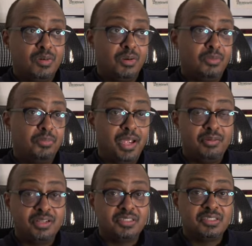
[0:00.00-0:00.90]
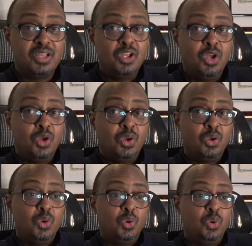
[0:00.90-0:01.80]
or parents
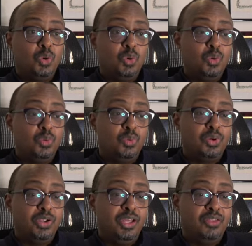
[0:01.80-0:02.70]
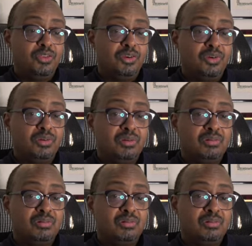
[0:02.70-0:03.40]
who were either